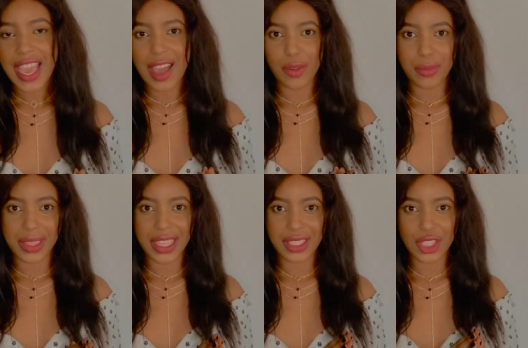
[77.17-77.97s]
I will be
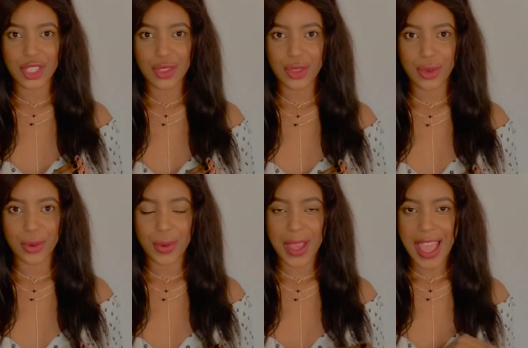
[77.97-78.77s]
letting you
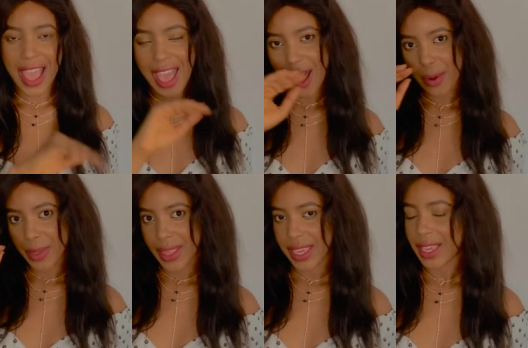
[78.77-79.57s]
know how
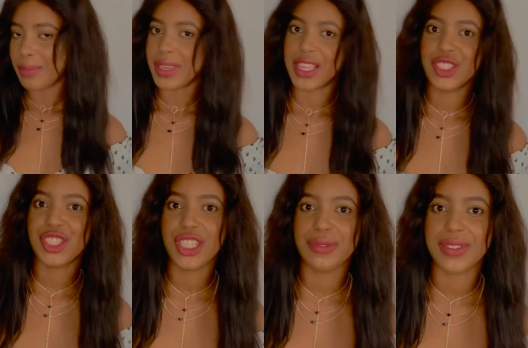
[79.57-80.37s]
that can be
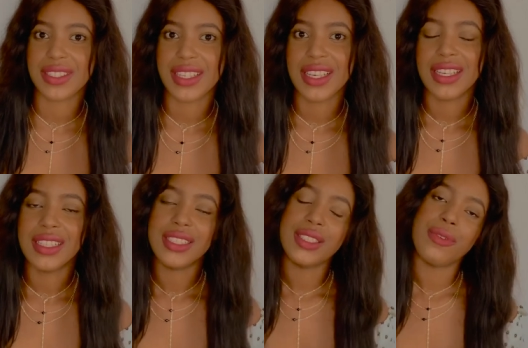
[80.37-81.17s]
achieved.
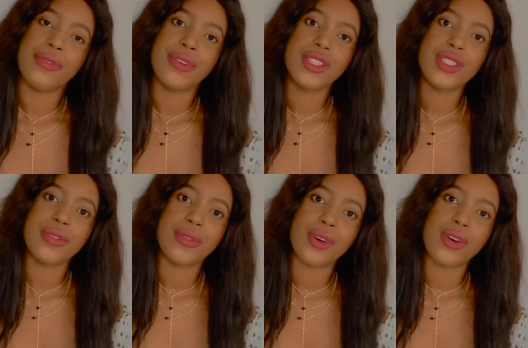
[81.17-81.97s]
So first of
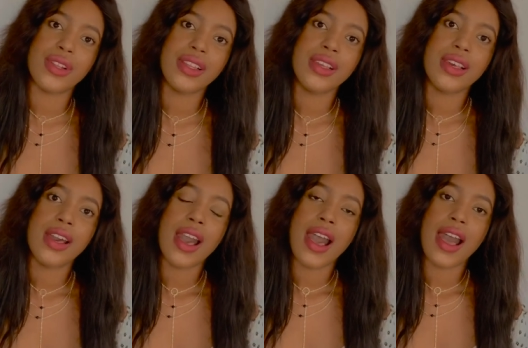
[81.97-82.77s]
all,
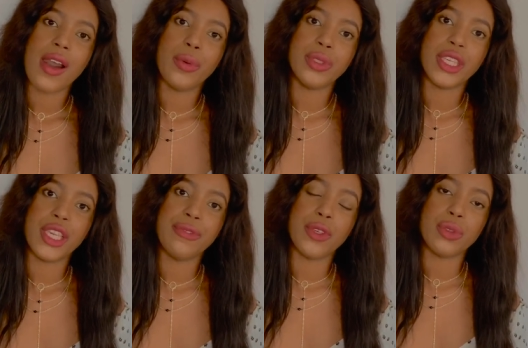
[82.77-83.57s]
I would
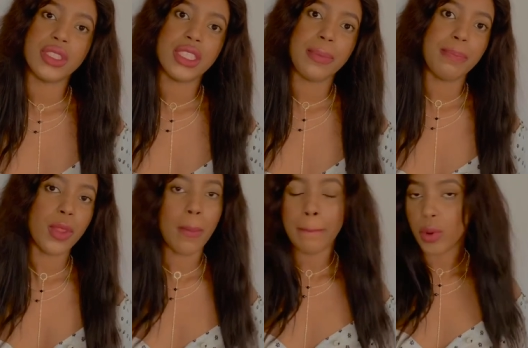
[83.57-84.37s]
give you tip
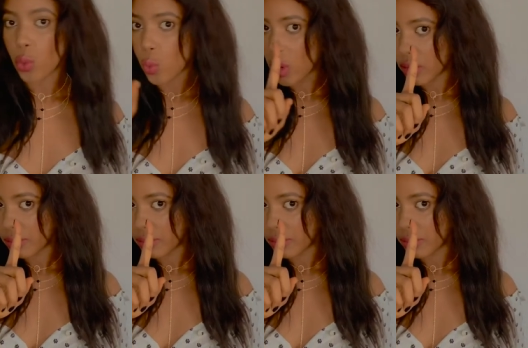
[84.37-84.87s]
number one.